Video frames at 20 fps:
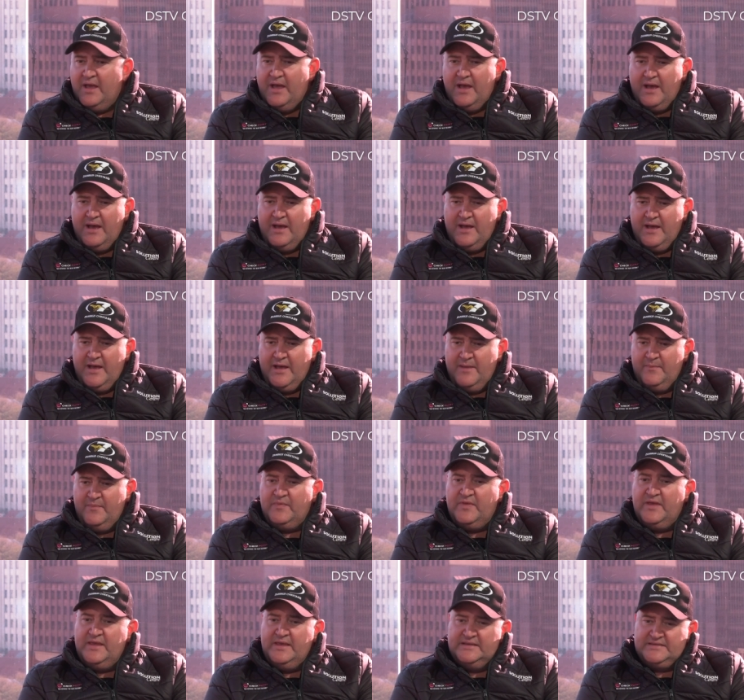Um,
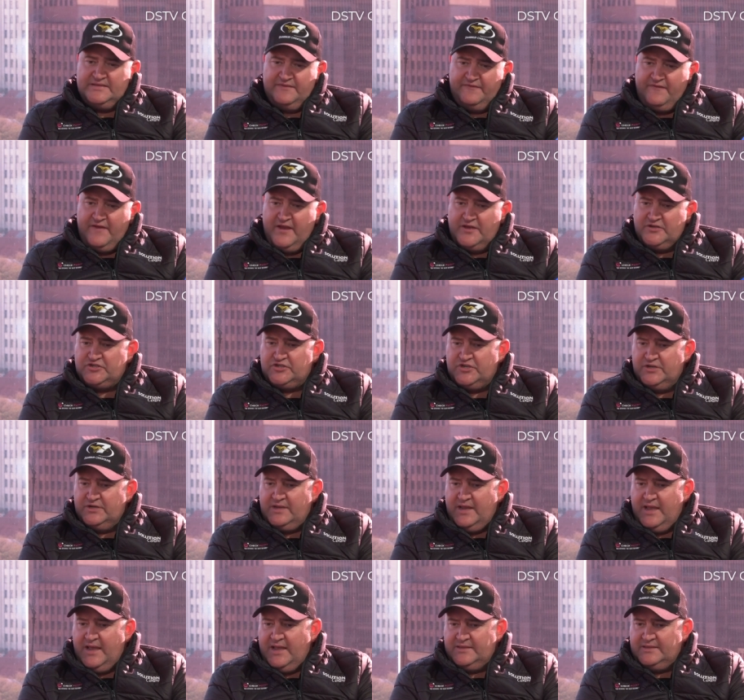there is a
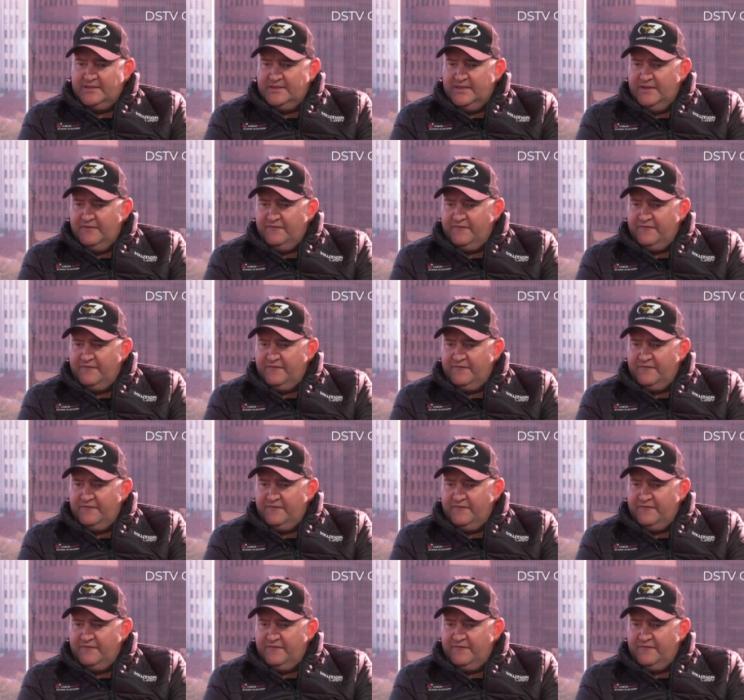function at the